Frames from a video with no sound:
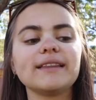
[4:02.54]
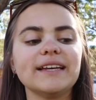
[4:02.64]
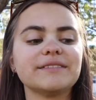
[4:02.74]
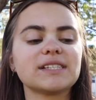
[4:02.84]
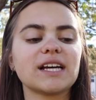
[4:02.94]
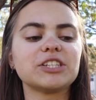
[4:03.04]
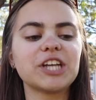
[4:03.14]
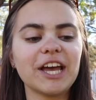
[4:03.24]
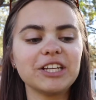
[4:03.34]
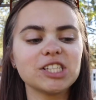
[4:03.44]
Leaves, a
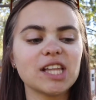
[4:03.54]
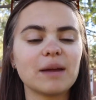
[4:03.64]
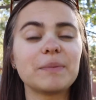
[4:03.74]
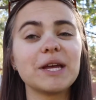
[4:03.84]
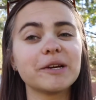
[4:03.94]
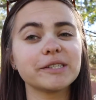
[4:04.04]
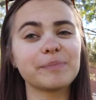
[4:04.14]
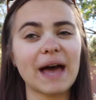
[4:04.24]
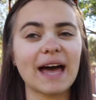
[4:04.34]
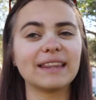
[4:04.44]
change that appears
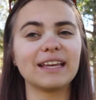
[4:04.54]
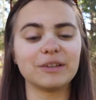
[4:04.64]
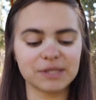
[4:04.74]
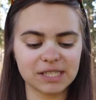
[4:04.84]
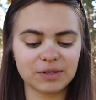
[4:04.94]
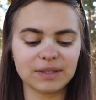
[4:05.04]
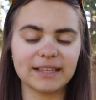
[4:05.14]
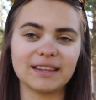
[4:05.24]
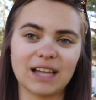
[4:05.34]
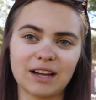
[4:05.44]
bad that you
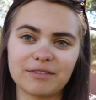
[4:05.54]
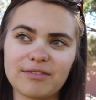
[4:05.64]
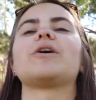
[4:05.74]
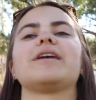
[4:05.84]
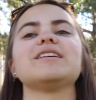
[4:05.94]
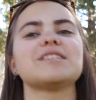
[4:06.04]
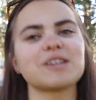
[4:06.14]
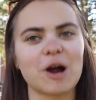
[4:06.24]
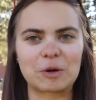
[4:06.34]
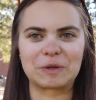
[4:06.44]
secretly love. Okay, this is
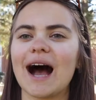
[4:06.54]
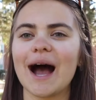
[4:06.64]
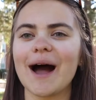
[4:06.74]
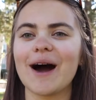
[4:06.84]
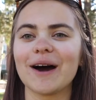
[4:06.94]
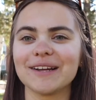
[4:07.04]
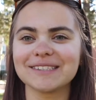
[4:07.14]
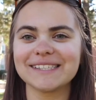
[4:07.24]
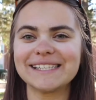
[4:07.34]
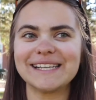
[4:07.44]
a hard one.
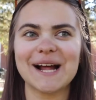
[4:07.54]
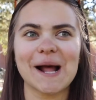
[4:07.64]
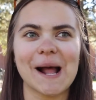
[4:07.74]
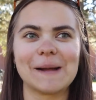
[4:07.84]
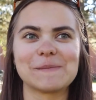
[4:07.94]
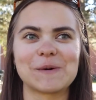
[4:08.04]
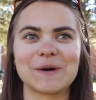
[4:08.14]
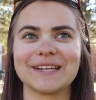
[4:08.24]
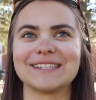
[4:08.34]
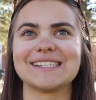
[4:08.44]
I'm
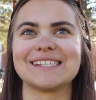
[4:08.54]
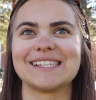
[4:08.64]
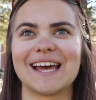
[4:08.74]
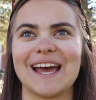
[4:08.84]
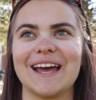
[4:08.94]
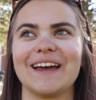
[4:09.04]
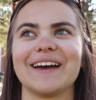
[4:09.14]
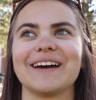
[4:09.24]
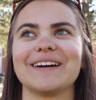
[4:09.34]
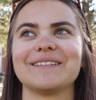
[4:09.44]
going to say
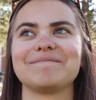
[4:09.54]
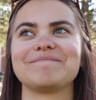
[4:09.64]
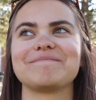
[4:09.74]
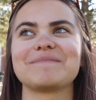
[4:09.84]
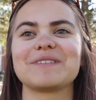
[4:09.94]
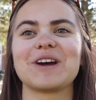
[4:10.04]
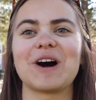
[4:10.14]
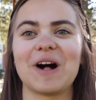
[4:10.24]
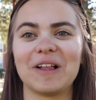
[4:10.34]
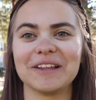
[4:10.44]

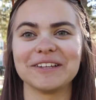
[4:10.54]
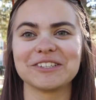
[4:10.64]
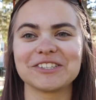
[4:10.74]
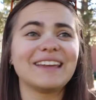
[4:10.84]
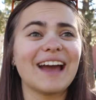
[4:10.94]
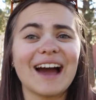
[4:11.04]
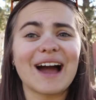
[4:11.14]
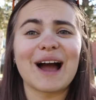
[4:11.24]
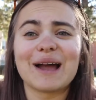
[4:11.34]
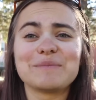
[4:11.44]
college.
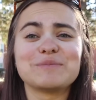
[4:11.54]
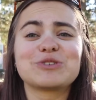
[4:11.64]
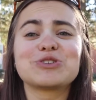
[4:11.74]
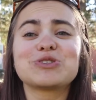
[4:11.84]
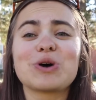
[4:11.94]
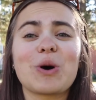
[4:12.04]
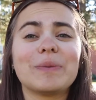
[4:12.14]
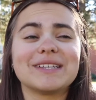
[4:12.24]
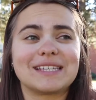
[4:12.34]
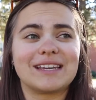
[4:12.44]
Yeah, I'm so
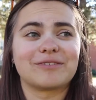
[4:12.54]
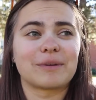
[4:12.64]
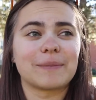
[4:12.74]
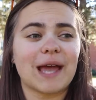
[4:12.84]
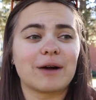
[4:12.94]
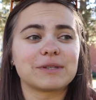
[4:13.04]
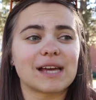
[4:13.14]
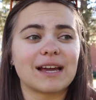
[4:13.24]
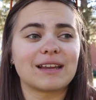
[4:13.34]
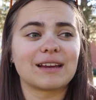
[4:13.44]
busy, and from the
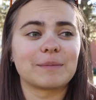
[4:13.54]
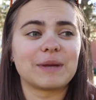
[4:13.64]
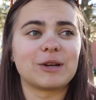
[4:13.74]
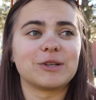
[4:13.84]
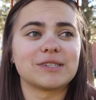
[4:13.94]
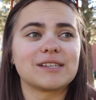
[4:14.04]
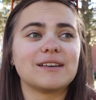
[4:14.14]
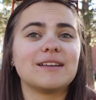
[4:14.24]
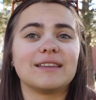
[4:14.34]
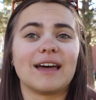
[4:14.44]
outside it appears
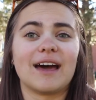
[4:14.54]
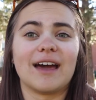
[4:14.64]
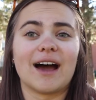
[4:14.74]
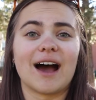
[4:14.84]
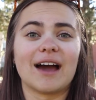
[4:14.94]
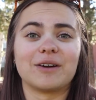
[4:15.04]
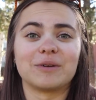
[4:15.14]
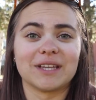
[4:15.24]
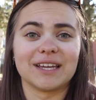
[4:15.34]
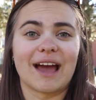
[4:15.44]
that I don't
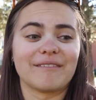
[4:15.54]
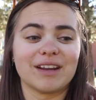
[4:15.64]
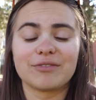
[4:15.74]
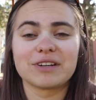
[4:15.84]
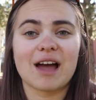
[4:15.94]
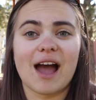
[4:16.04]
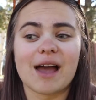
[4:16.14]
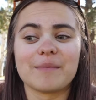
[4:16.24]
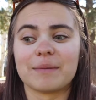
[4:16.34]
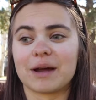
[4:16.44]
really have any free
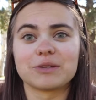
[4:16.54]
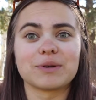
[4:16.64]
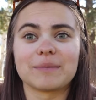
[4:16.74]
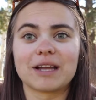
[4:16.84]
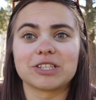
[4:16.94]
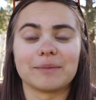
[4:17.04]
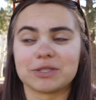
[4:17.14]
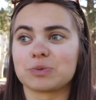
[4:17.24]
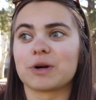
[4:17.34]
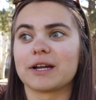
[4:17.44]
time. I'm not doing much. I'm
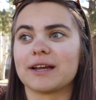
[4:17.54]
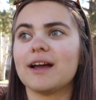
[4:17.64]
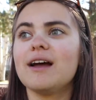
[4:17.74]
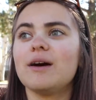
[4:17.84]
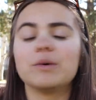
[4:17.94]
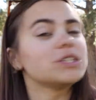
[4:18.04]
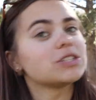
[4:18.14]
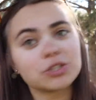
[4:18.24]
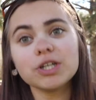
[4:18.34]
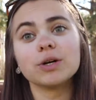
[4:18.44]
just working, which
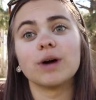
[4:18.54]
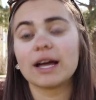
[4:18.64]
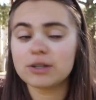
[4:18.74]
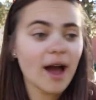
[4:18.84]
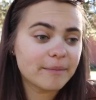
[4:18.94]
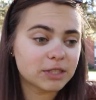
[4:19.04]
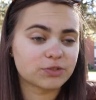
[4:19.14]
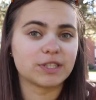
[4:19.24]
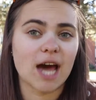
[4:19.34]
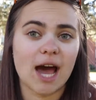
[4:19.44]
is true. I don't have much
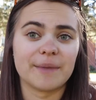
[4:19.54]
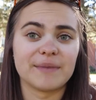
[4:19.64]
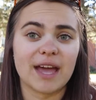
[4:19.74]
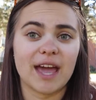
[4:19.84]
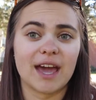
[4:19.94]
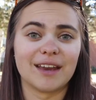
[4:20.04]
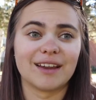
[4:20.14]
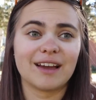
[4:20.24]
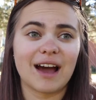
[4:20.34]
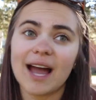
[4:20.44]
free time, and
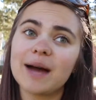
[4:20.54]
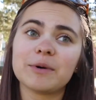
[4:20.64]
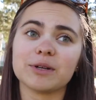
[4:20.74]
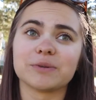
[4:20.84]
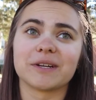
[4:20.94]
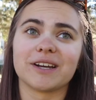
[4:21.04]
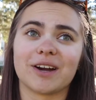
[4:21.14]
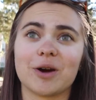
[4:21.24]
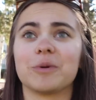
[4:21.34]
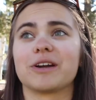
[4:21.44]
I am always working
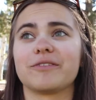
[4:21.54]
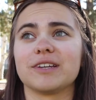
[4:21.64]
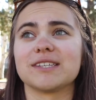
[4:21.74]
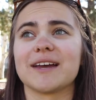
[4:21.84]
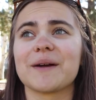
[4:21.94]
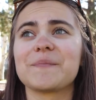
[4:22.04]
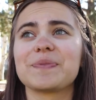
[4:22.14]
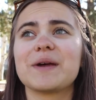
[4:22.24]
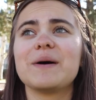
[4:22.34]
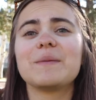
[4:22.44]
on homework, it feels like.
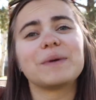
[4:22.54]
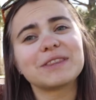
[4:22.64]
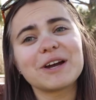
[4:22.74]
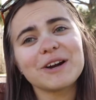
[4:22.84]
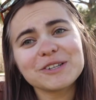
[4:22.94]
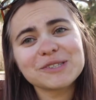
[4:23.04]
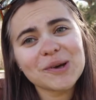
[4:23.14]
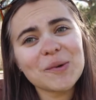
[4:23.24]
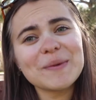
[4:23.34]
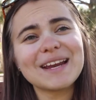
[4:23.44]
But there are
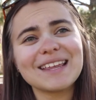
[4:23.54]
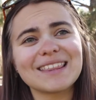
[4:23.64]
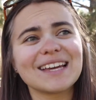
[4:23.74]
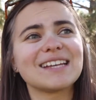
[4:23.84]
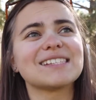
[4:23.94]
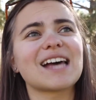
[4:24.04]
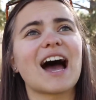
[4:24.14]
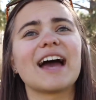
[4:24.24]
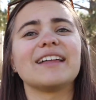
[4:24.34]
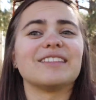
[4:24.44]
so many things
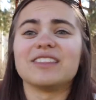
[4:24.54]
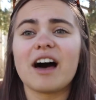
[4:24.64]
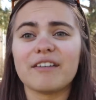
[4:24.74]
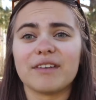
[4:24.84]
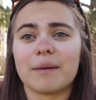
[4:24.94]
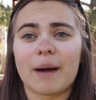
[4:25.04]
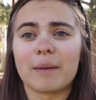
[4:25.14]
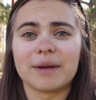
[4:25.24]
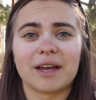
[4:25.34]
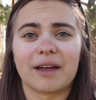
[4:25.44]
I love
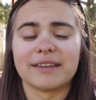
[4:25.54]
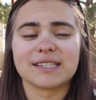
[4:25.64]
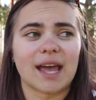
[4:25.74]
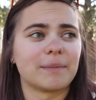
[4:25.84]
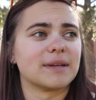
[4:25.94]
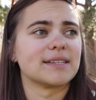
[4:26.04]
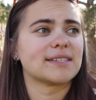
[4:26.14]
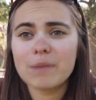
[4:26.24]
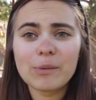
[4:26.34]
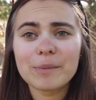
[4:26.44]
about being on this campus.
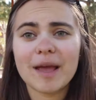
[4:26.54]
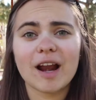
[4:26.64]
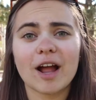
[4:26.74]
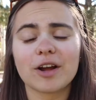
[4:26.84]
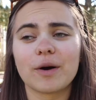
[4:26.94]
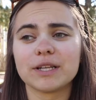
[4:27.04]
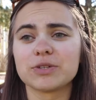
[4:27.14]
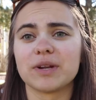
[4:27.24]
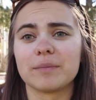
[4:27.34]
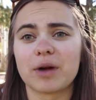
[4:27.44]
My roommate and I are going
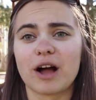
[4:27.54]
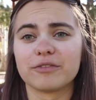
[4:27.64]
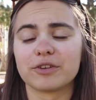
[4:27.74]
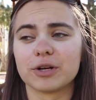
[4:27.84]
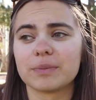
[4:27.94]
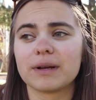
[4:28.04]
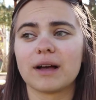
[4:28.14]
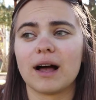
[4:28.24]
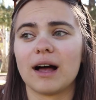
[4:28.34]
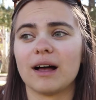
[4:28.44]
to an improv group
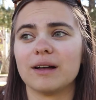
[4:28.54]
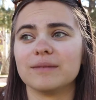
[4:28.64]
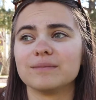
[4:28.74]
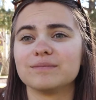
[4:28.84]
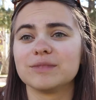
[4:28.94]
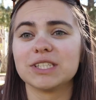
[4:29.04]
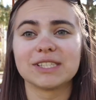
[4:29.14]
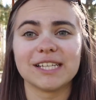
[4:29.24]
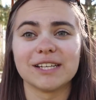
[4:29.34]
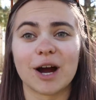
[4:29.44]
to
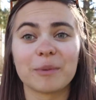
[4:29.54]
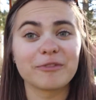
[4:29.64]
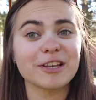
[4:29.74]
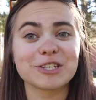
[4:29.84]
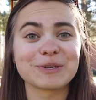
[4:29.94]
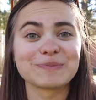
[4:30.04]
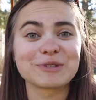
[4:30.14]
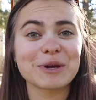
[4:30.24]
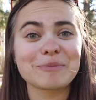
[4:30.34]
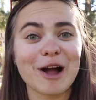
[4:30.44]
see our professor
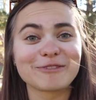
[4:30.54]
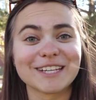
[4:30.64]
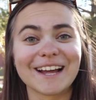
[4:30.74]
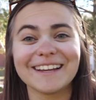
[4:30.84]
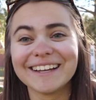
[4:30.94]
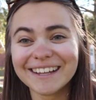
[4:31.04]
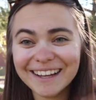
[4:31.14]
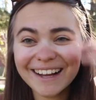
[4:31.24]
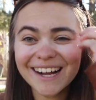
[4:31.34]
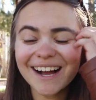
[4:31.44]
do improv tonight
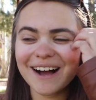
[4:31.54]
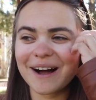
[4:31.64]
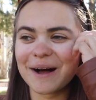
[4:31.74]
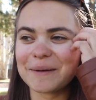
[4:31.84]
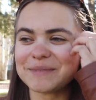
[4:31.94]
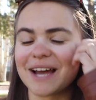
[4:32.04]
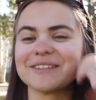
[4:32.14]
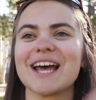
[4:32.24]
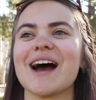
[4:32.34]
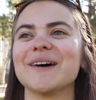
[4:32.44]

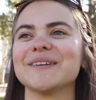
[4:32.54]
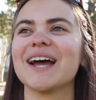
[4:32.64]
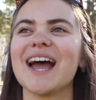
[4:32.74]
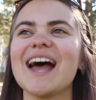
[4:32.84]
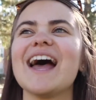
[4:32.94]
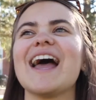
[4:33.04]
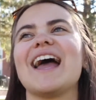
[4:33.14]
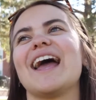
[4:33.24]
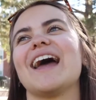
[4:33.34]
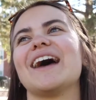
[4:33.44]
downtown.
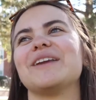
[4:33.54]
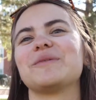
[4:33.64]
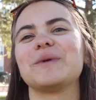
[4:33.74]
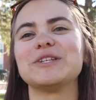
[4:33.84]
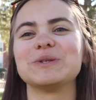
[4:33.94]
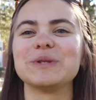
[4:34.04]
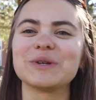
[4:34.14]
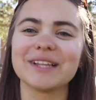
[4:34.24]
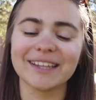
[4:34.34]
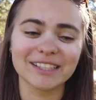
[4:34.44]
And we do
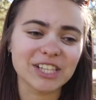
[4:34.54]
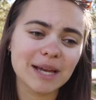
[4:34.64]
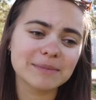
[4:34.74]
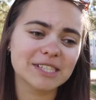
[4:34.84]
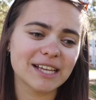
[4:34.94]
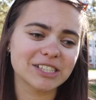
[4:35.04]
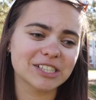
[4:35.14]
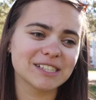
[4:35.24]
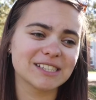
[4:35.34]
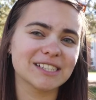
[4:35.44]
ukulele jam
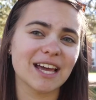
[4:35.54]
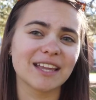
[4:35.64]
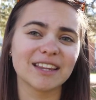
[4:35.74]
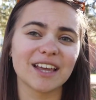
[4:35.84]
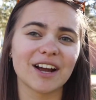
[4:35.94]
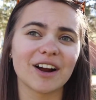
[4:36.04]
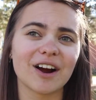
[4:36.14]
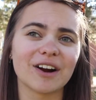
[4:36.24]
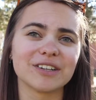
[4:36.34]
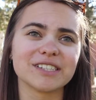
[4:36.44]
sessions, and
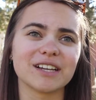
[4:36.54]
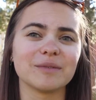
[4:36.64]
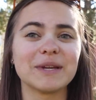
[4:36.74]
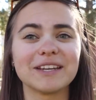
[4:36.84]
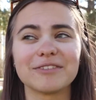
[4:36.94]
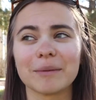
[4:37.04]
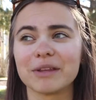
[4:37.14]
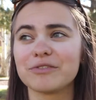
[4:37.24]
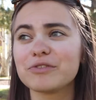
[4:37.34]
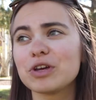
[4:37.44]
we did
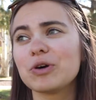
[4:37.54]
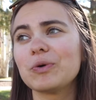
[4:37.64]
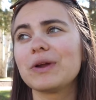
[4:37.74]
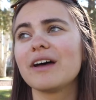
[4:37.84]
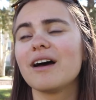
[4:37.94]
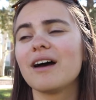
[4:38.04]
Family Feud,